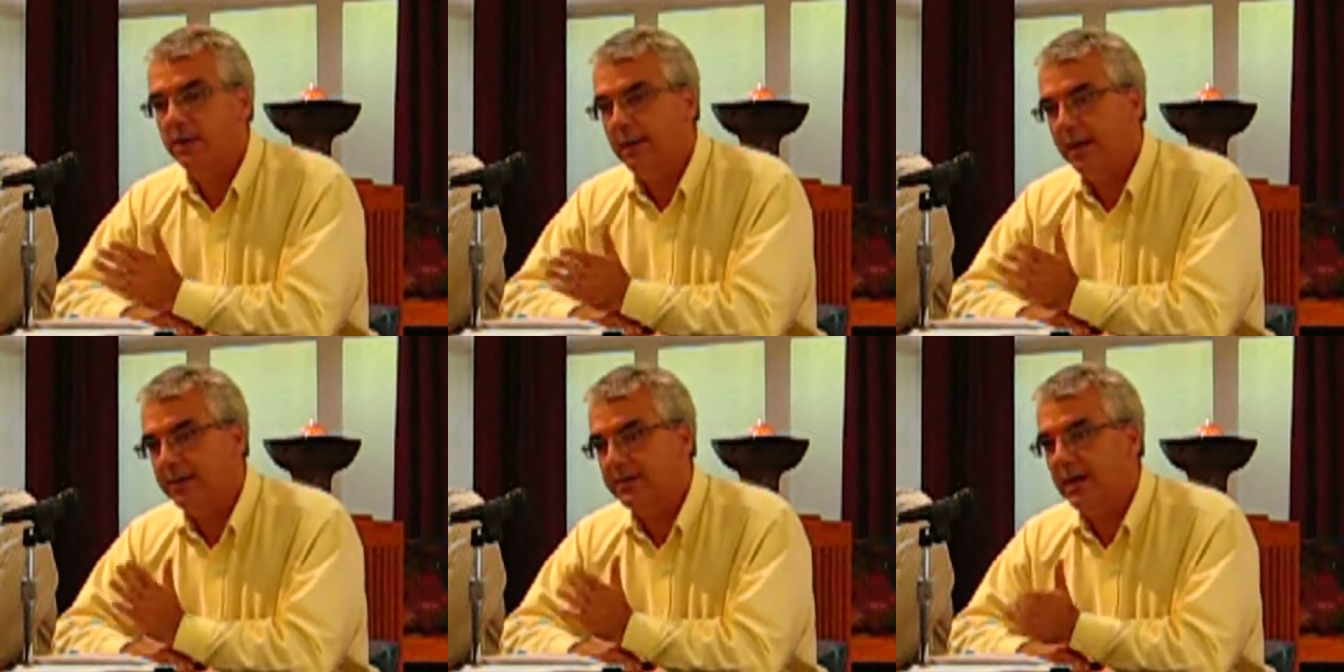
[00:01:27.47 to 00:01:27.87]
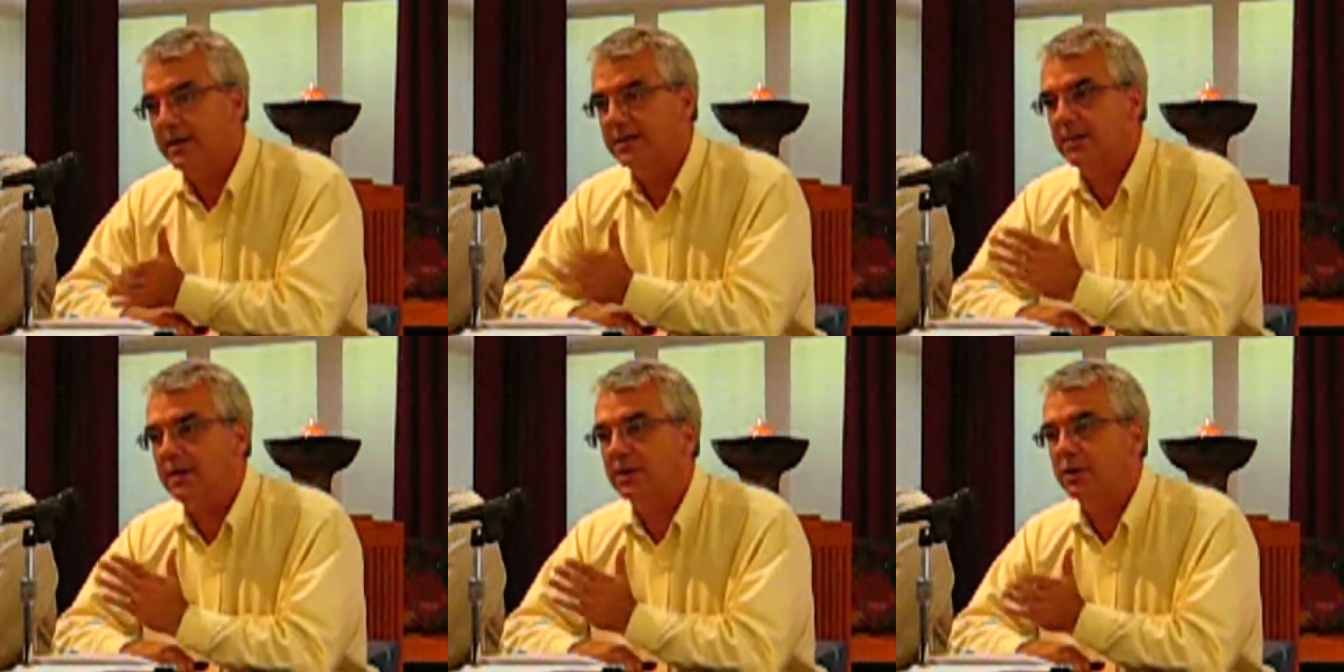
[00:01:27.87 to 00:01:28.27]
As I
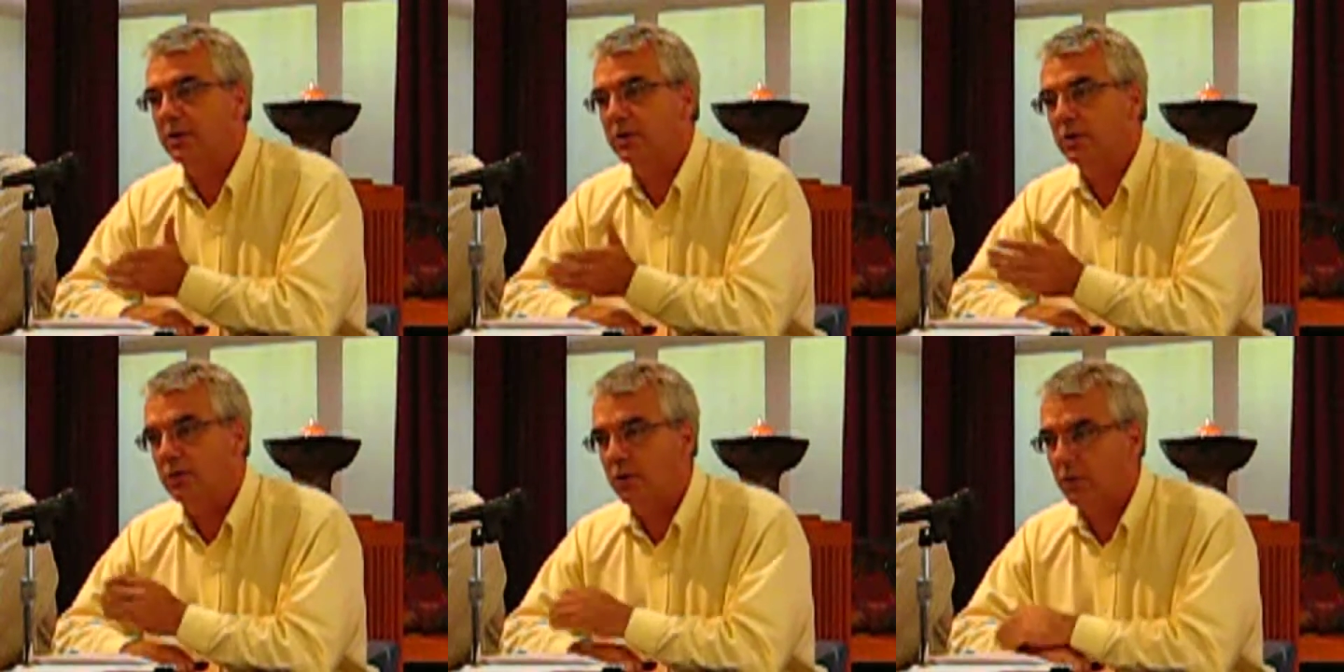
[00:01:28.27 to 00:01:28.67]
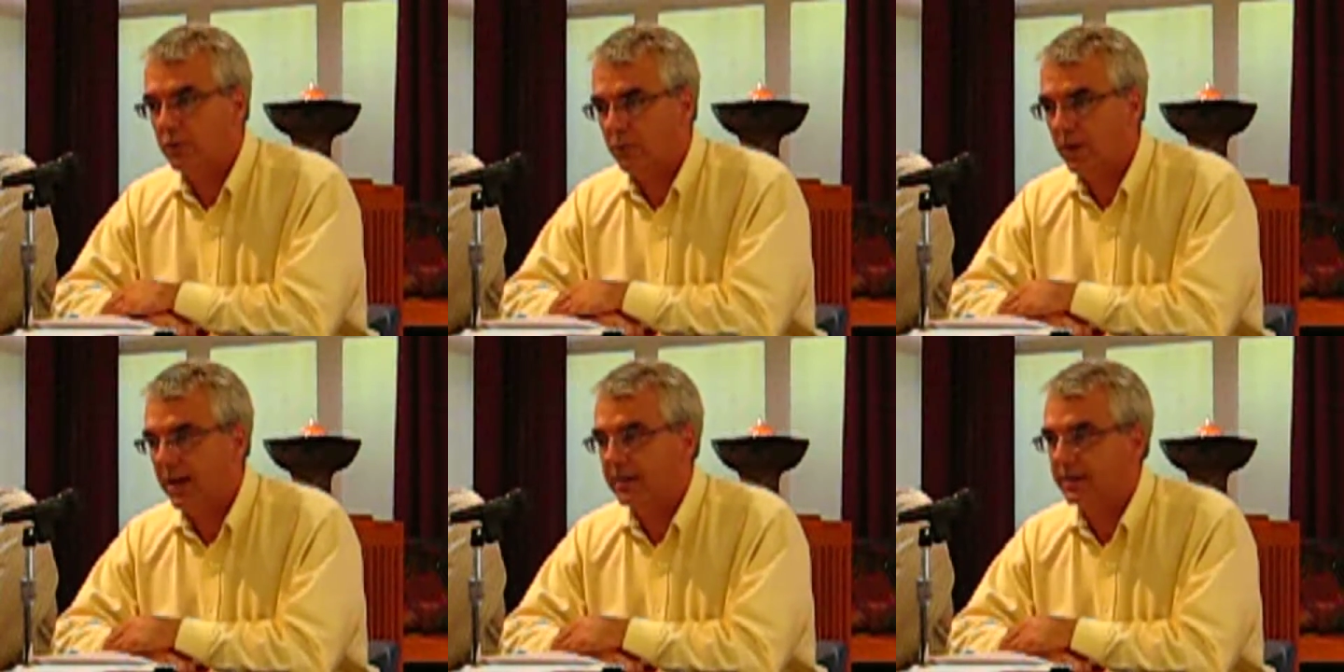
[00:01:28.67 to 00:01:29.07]
see it, there are two
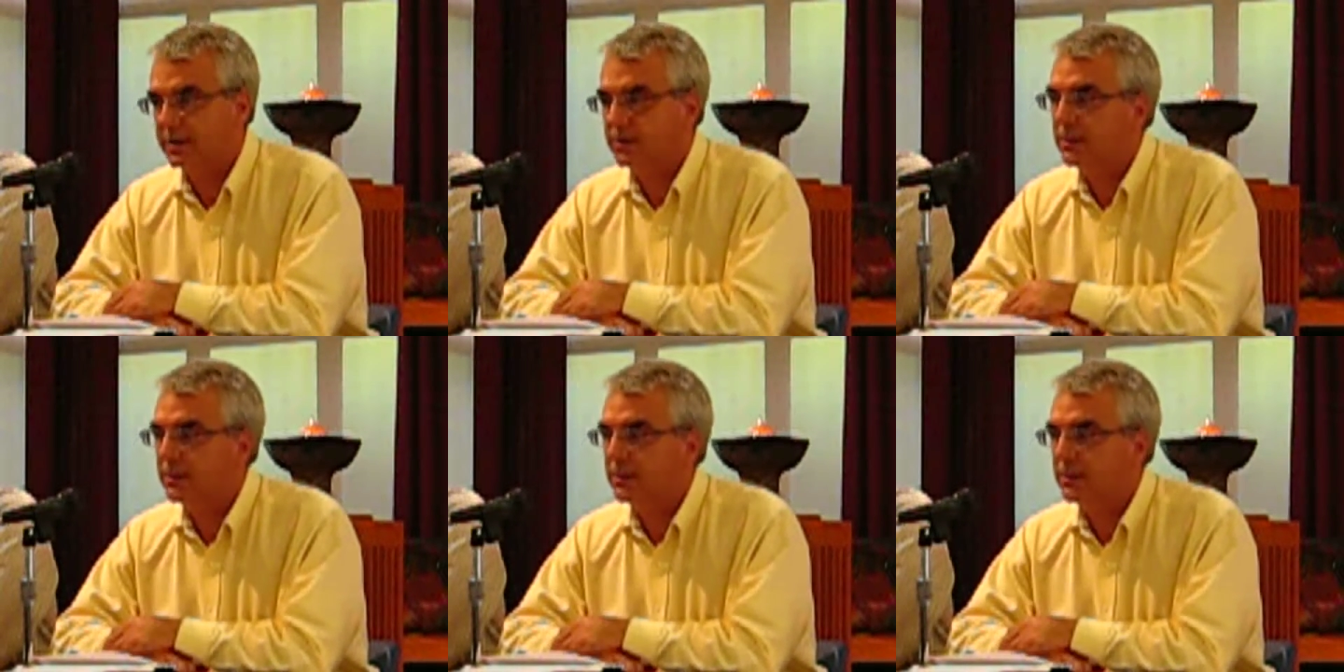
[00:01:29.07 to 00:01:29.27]
threats